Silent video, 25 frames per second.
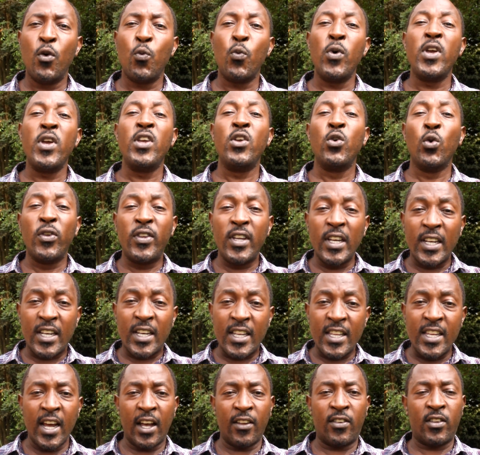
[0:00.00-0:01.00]
We use it
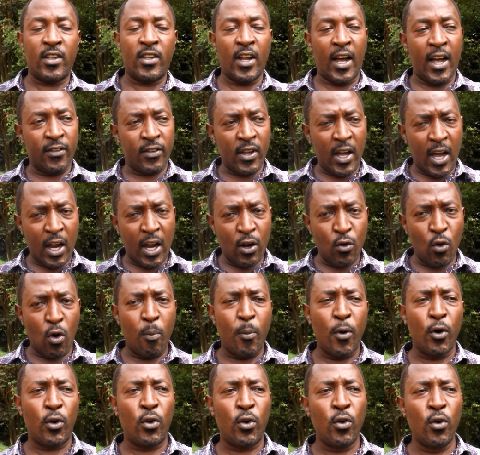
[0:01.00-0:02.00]
just as an
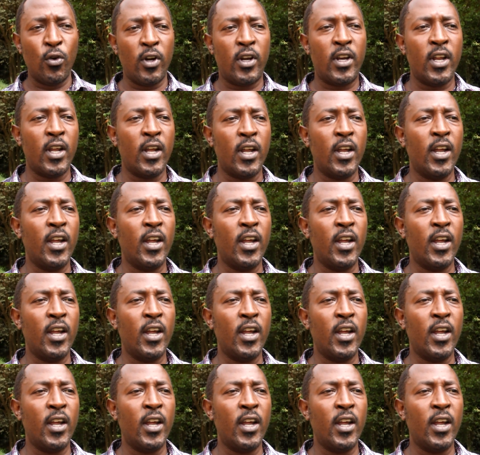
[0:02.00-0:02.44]
opportunity